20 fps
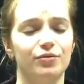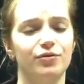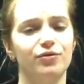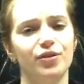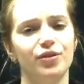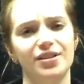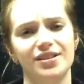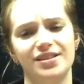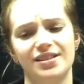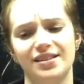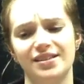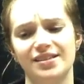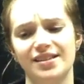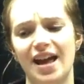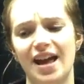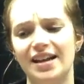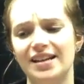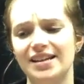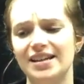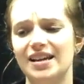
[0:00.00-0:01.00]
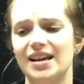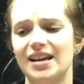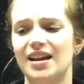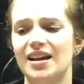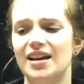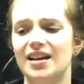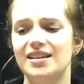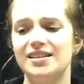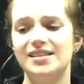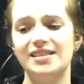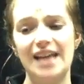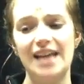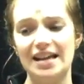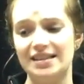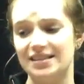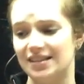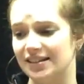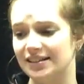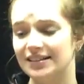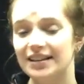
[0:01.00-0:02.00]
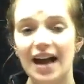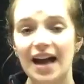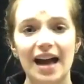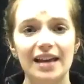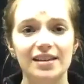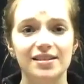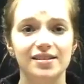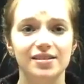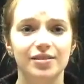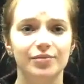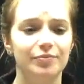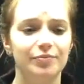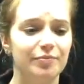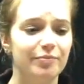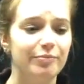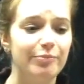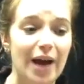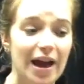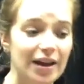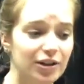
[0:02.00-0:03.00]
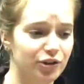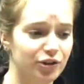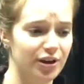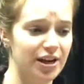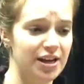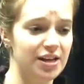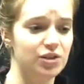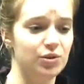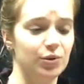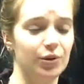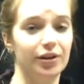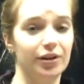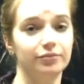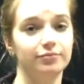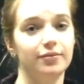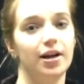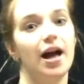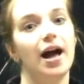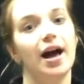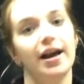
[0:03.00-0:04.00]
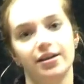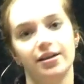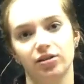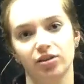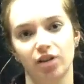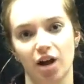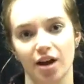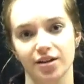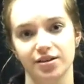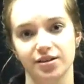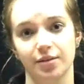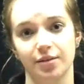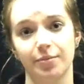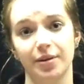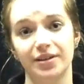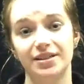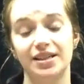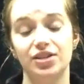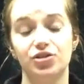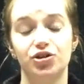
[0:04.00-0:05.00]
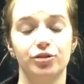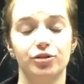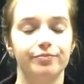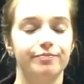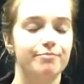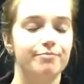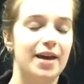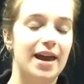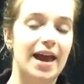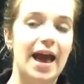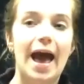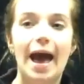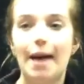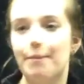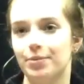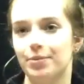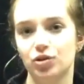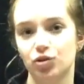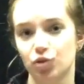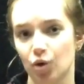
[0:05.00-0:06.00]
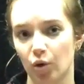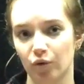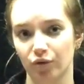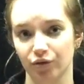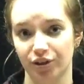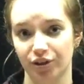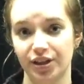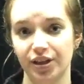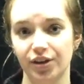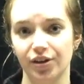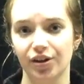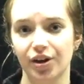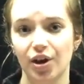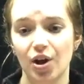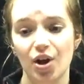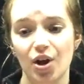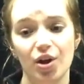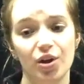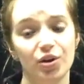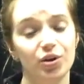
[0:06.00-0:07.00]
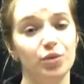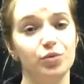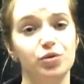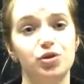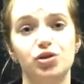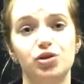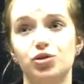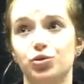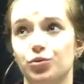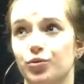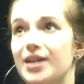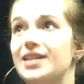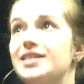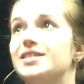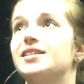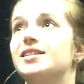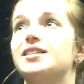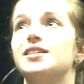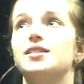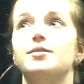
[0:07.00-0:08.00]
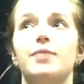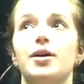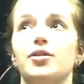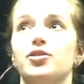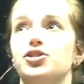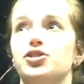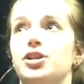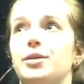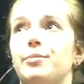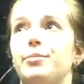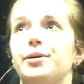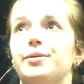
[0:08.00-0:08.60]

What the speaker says: For instance, any sass in class, bad grades, or idle gossip a teacher may happen to overhear goes straight to the mothership.